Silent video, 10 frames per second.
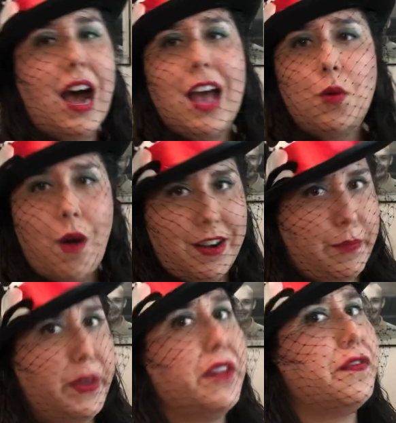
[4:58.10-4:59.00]
I wanted to
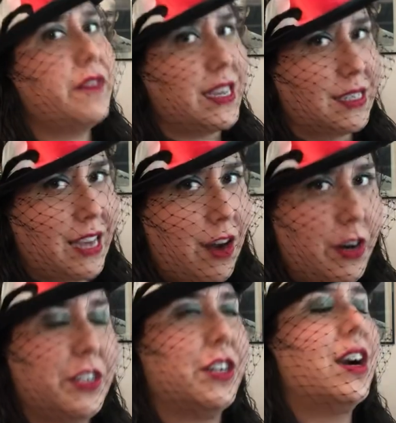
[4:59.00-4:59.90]
be a face
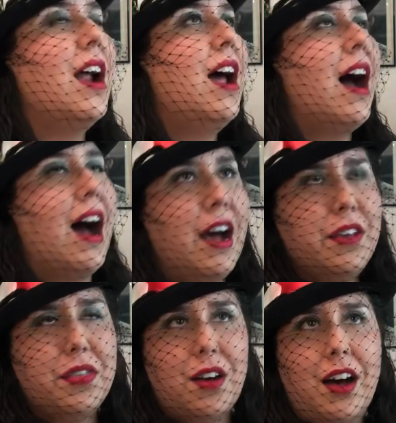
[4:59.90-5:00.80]
character. I
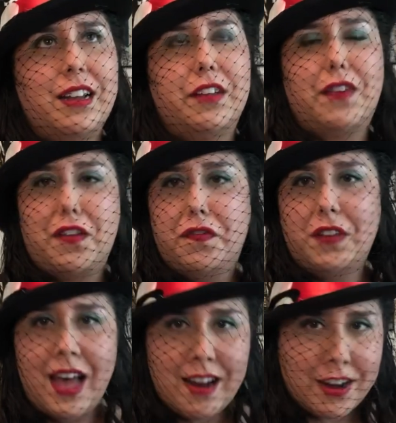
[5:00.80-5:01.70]
thought if I
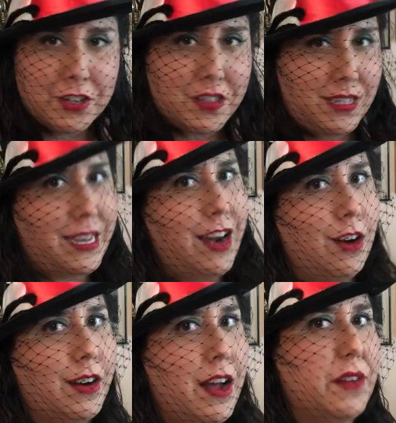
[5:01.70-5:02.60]
flat ironed this
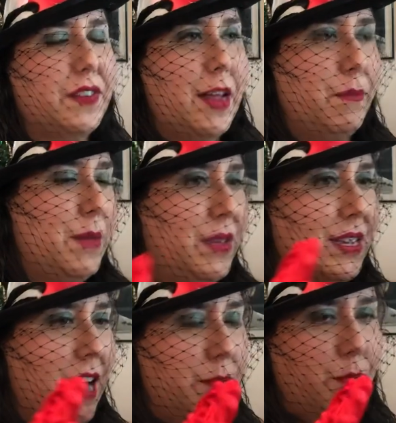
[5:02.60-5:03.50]
hair enough and maybe
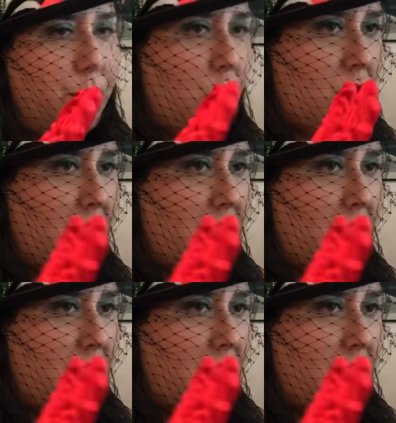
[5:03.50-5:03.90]
got a more